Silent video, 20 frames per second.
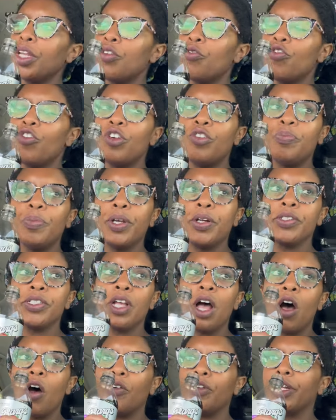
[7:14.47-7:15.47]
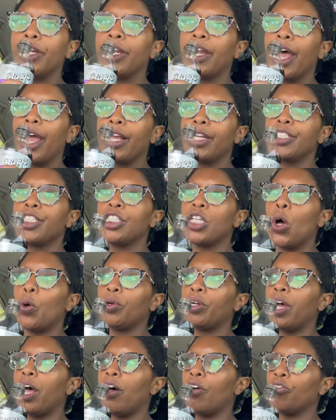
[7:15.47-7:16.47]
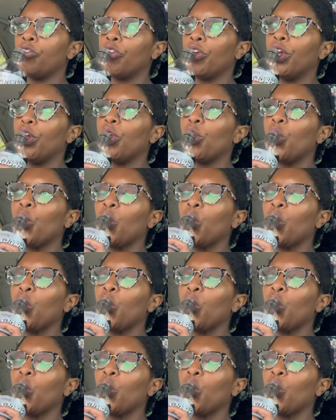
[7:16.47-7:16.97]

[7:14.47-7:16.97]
Root beer is the only like soda I'll drink.